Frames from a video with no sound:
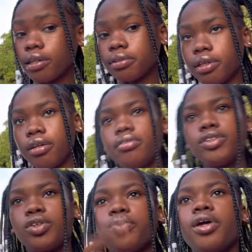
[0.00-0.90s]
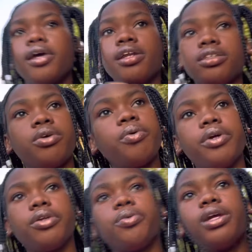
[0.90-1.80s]
You know, so that's what we're
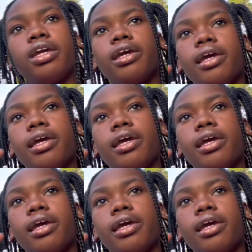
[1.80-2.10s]
doing.